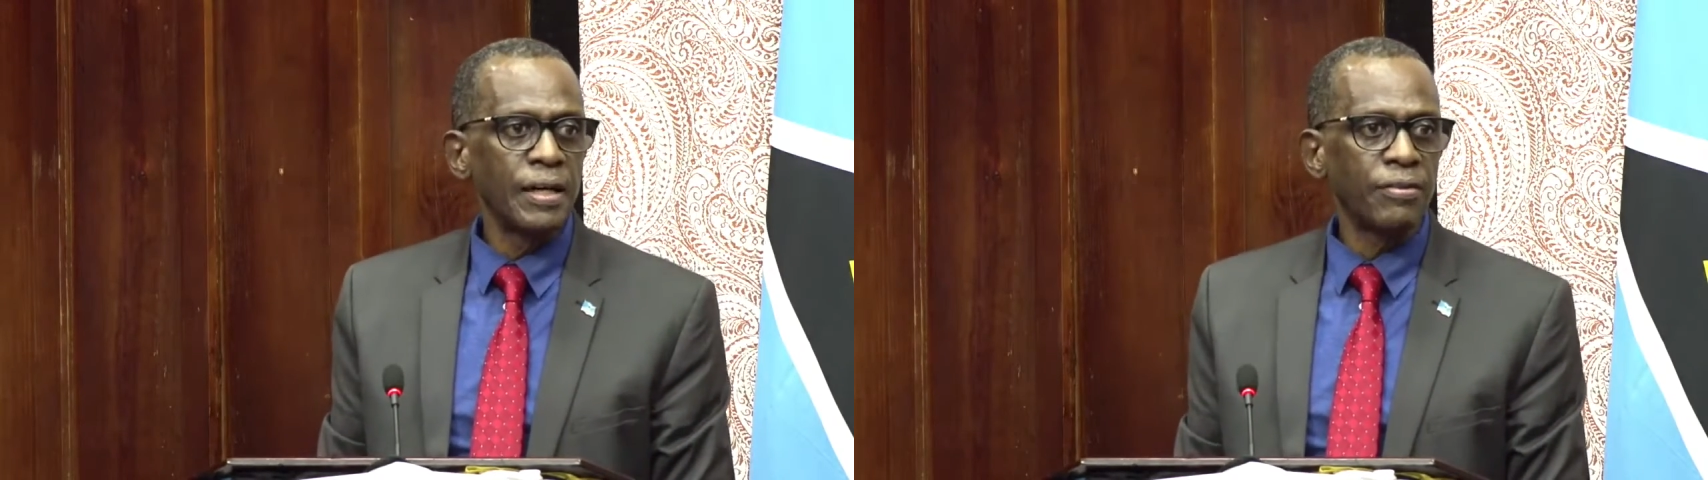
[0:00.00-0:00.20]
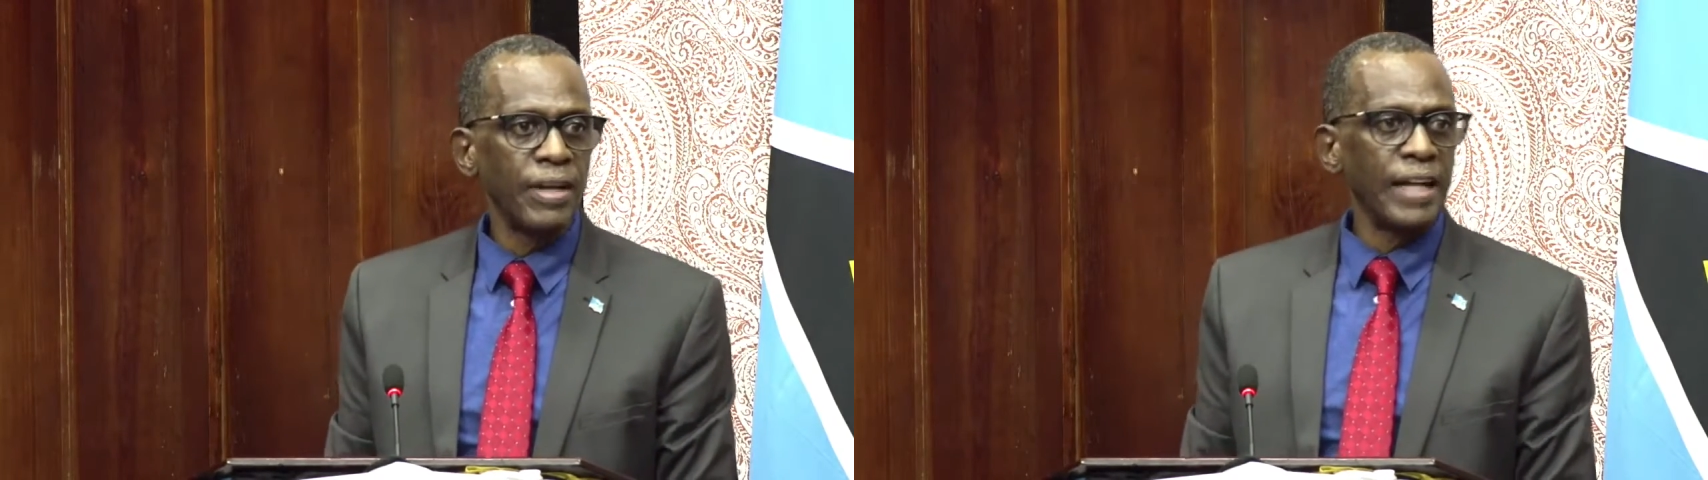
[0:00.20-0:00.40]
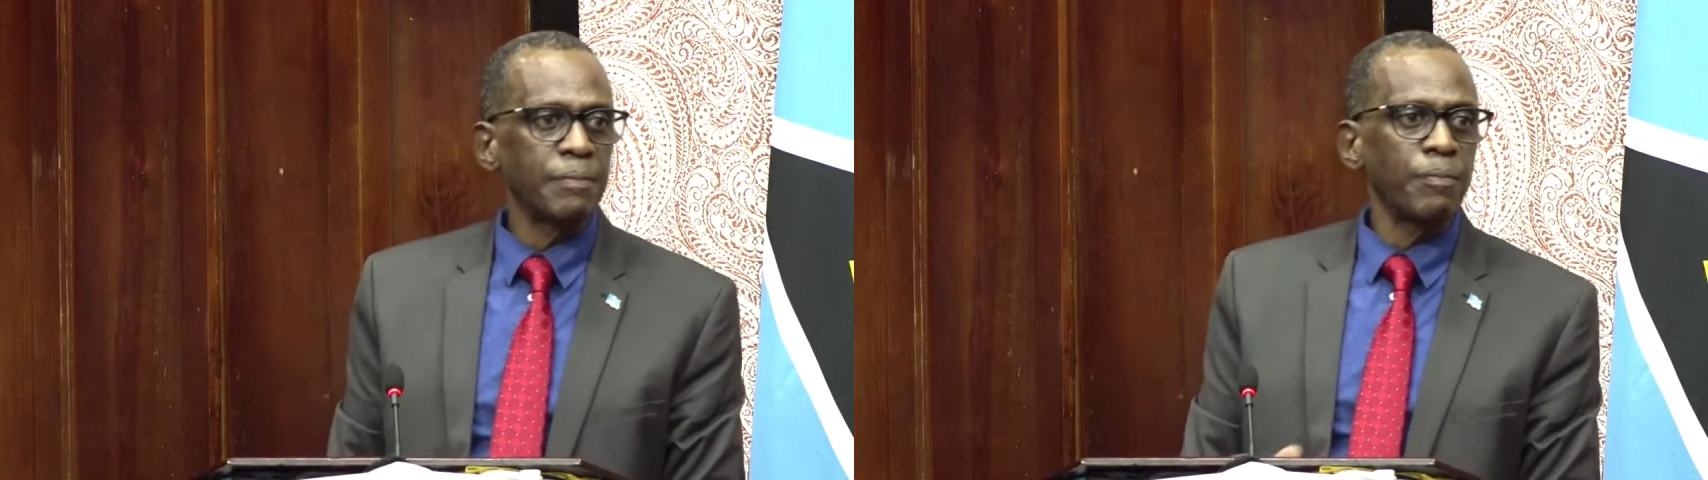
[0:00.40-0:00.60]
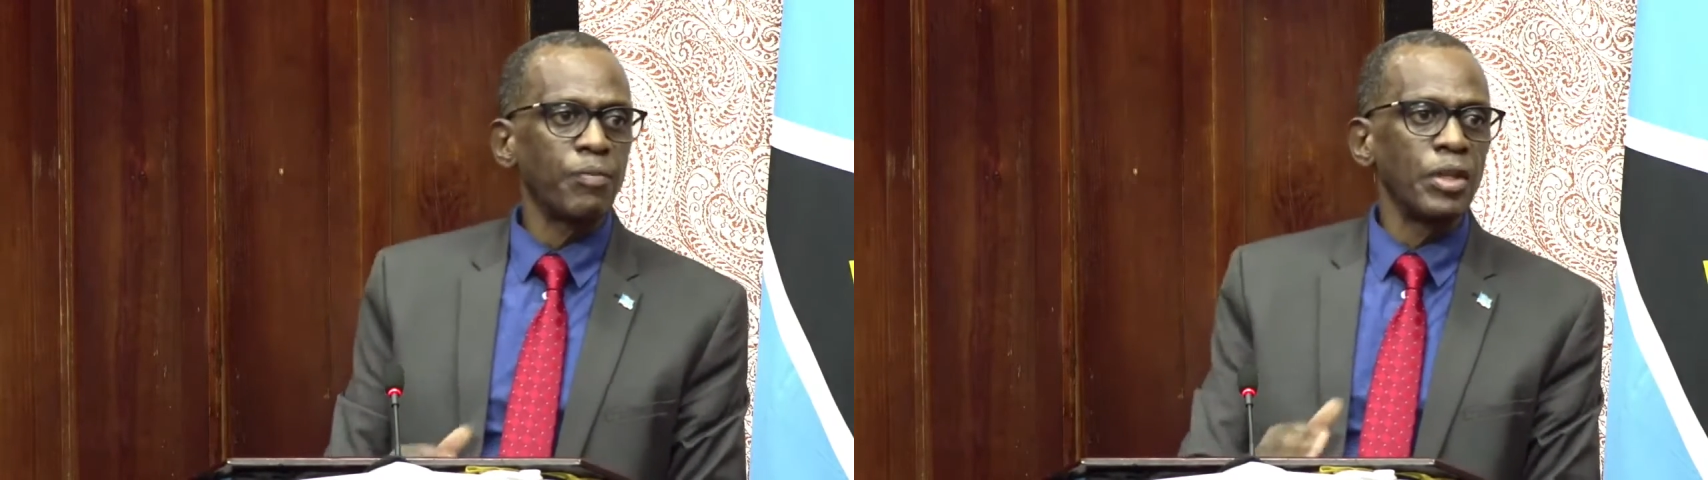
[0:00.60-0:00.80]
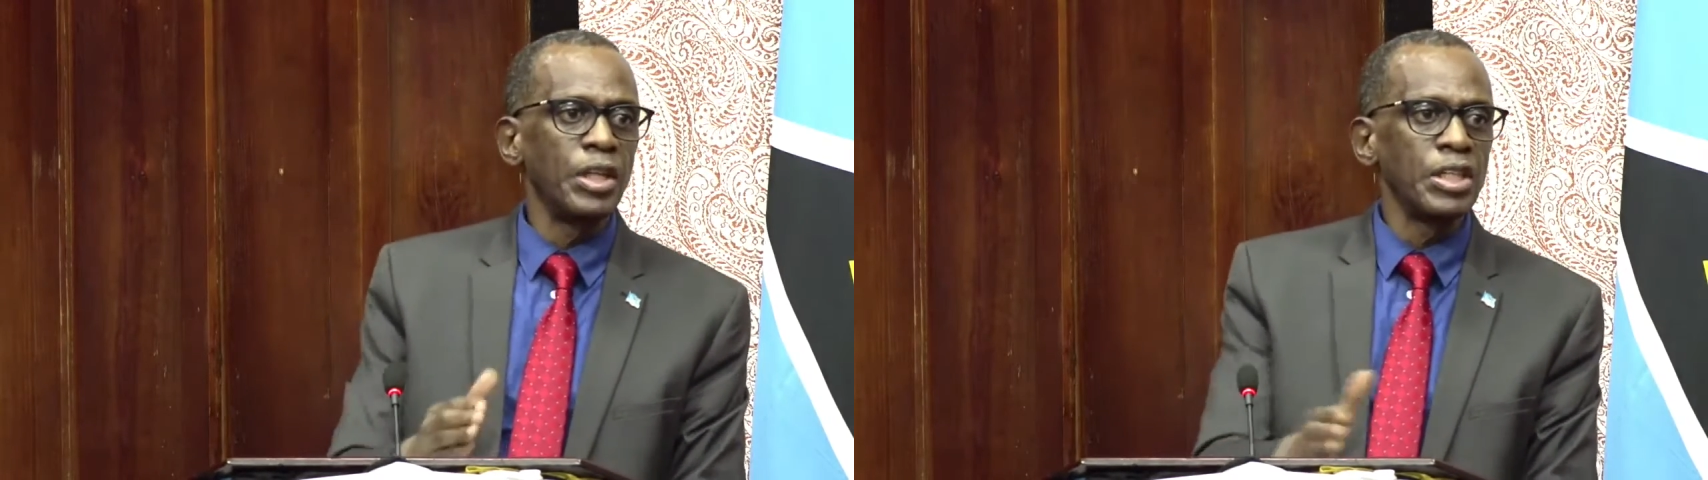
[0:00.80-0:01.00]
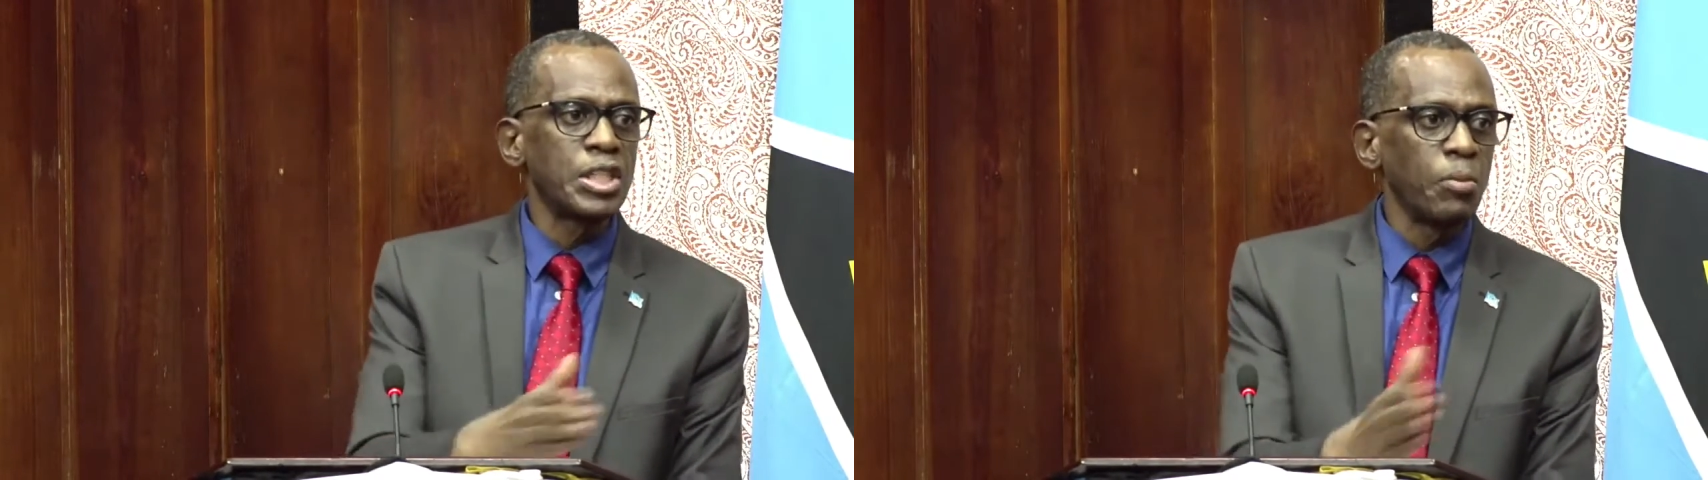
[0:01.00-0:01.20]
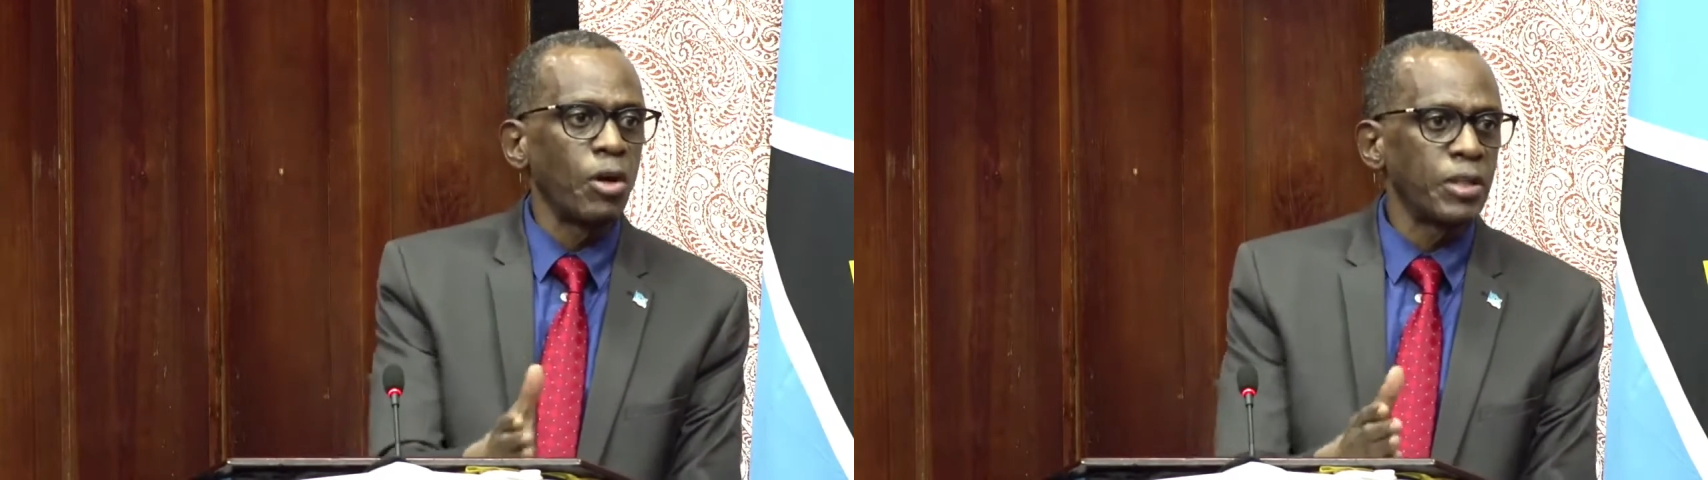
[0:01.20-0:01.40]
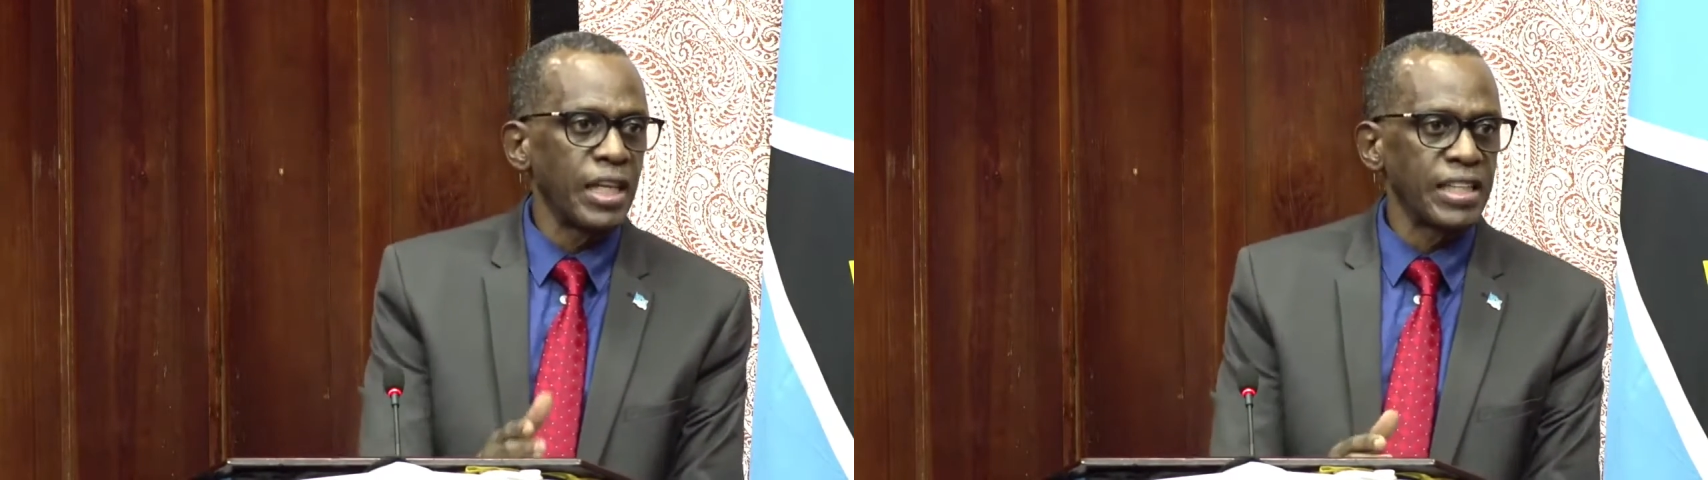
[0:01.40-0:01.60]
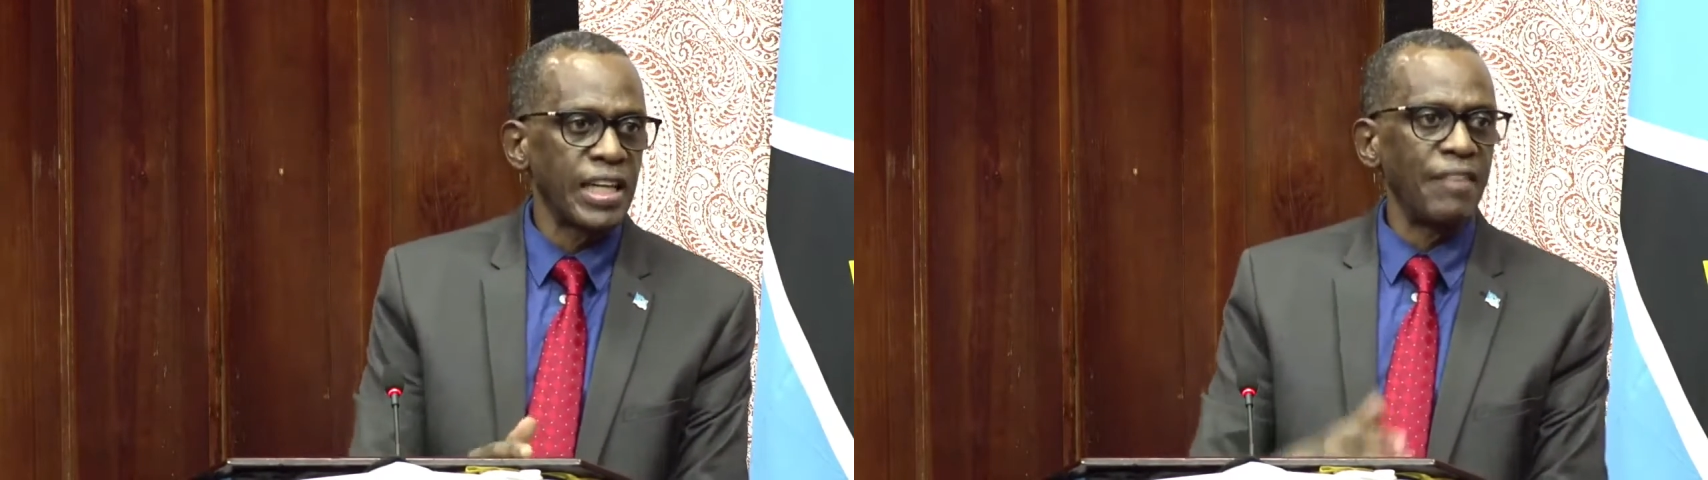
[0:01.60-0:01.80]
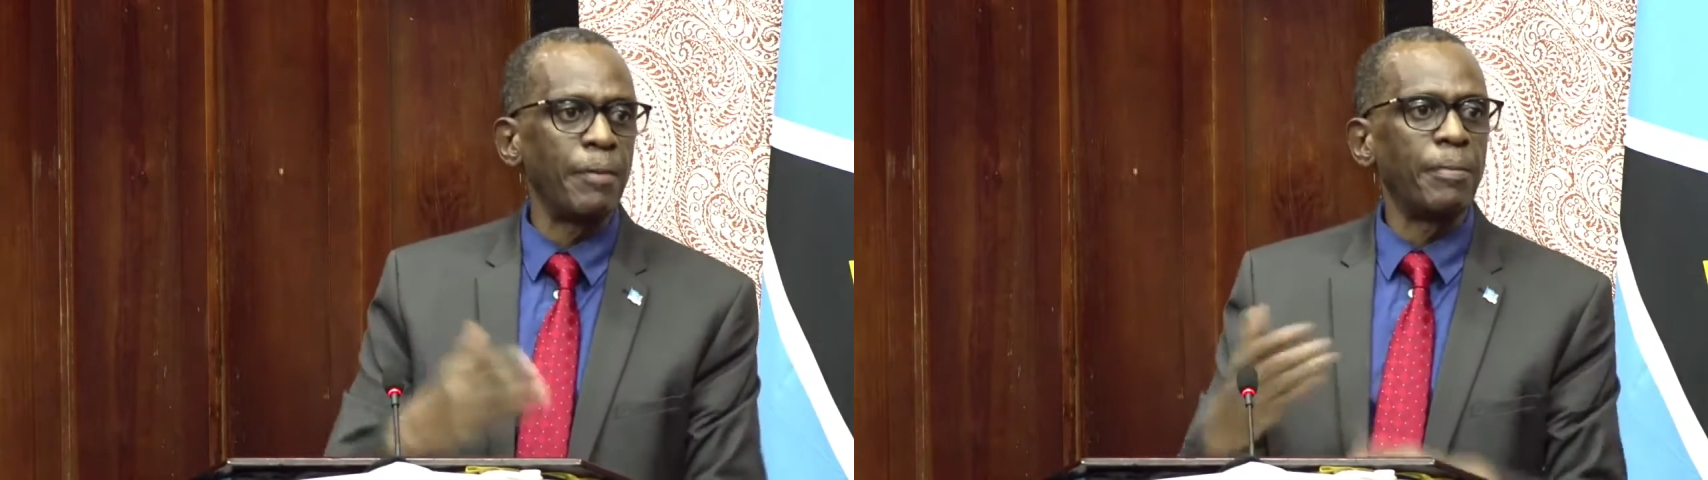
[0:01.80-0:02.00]
so that these small hotels
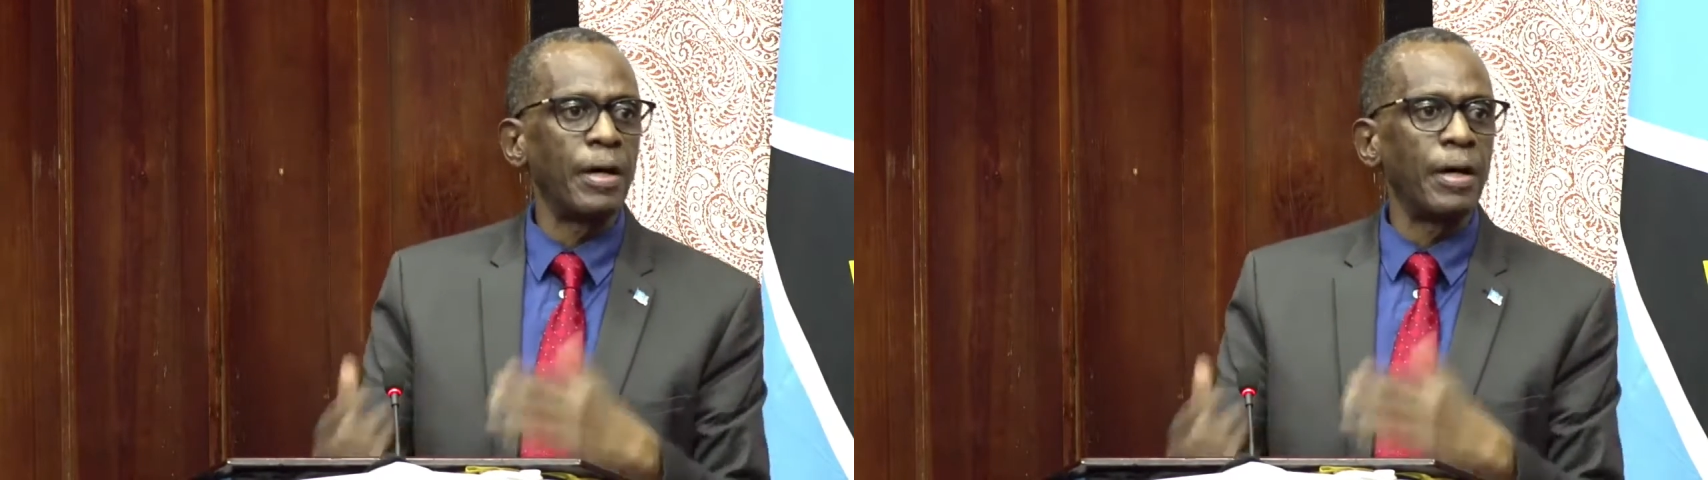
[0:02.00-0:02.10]
can have